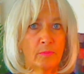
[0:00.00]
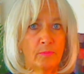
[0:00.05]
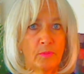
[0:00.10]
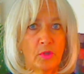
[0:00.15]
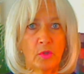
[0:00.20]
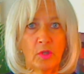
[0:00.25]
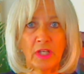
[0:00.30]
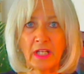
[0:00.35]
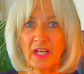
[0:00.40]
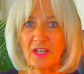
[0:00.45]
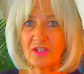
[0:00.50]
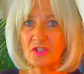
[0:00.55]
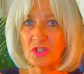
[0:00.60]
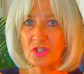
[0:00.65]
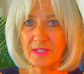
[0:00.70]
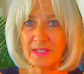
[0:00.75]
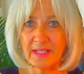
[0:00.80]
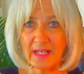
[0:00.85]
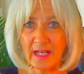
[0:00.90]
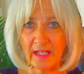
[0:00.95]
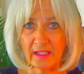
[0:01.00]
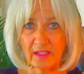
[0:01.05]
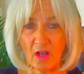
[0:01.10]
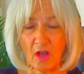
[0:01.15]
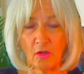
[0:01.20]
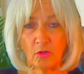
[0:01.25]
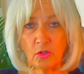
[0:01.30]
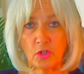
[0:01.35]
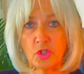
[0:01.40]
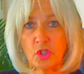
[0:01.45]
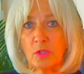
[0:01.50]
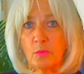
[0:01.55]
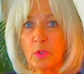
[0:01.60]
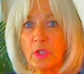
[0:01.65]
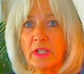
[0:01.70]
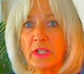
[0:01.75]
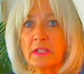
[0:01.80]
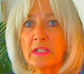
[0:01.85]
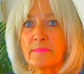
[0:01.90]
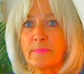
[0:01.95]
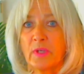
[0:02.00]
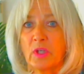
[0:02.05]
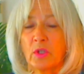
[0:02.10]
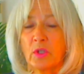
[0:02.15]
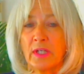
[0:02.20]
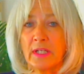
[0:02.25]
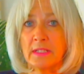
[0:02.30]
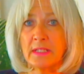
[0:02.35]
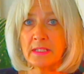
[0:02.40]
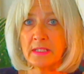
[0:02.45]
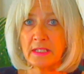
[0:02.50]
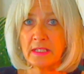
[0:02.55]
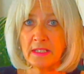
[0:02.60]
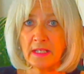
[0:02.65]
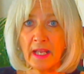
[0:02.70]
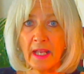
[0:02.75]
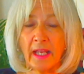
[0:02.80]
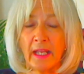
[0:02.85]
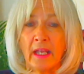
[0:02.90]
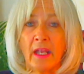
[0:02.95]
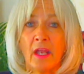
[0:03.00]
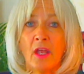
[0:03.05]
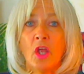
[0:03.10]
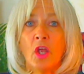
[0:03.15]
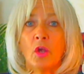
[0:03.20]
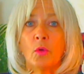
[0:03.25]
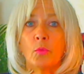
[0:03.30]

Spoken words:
communications technology we experience today